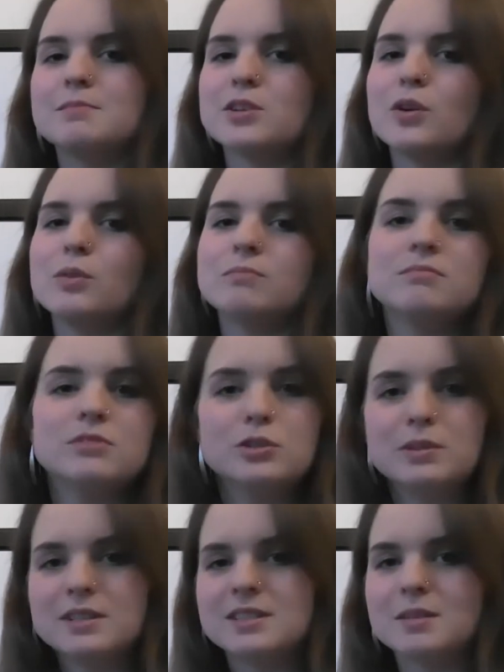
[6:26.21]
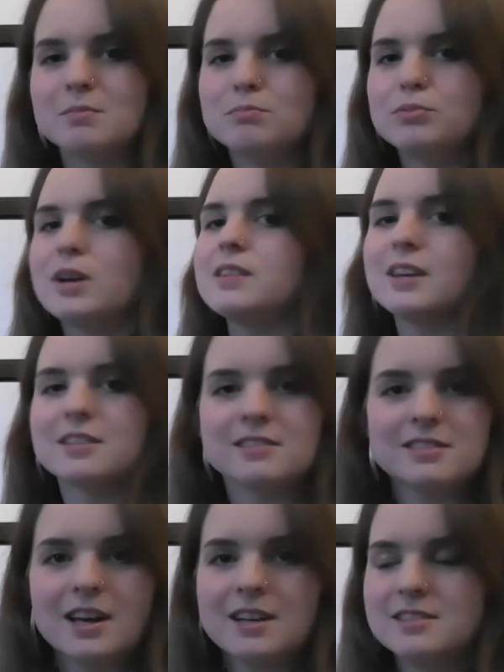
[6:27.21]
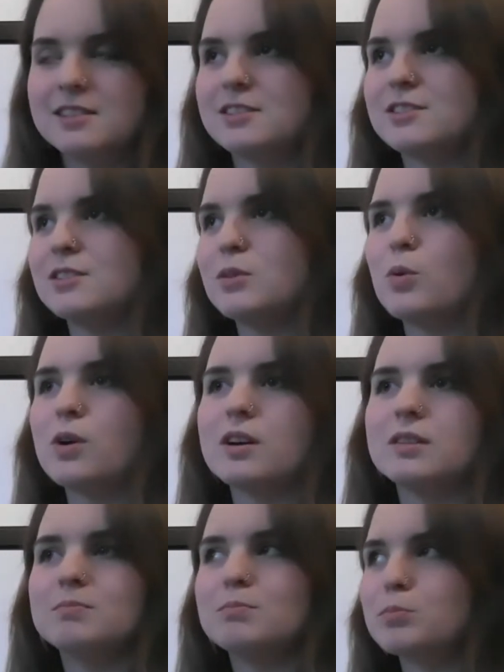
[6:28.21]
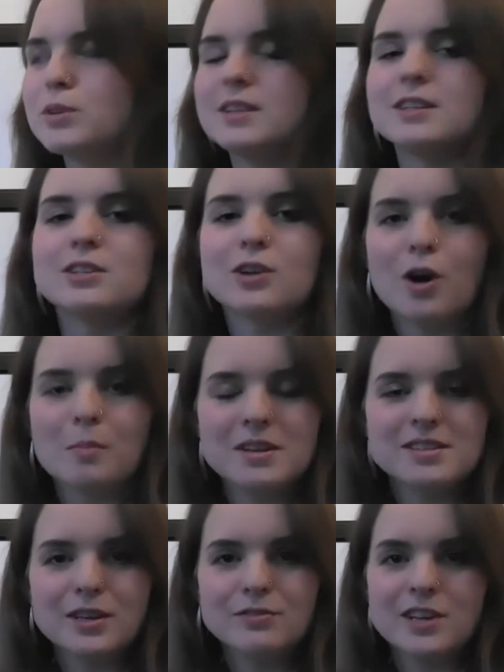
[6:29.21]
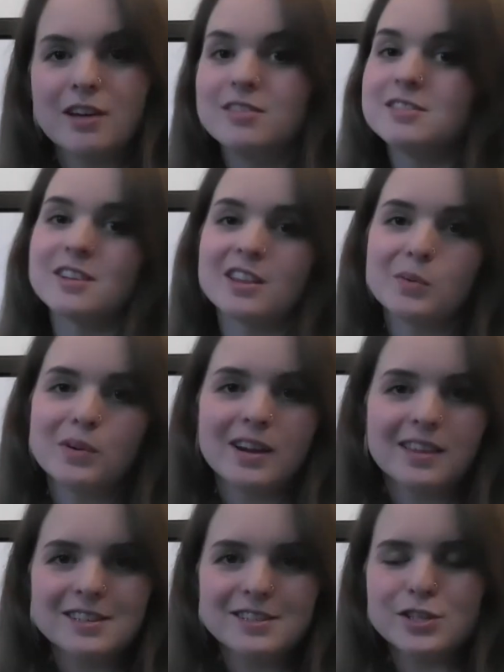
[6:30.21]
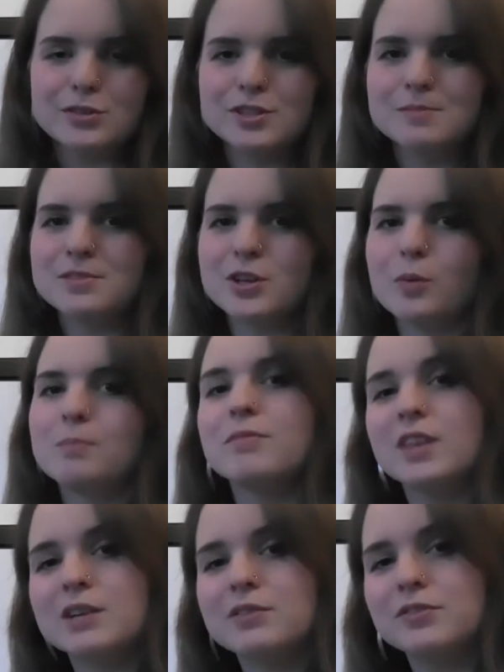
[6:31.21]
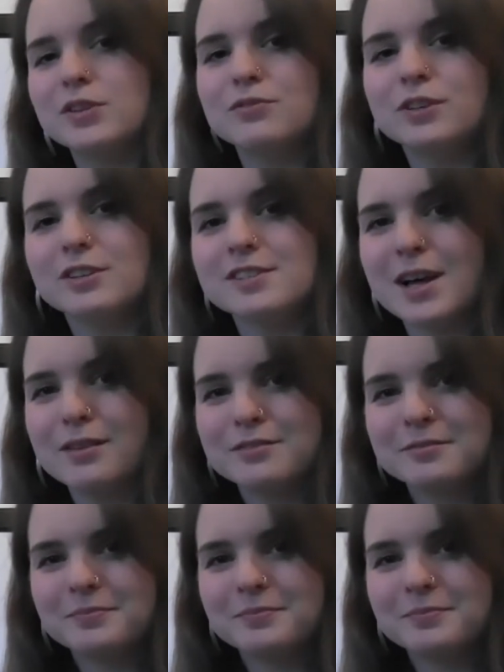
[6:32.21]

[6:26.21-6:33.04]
So doing some breath exercises or breathing to calm myself down is another one I like to use. So think of a few for yourself.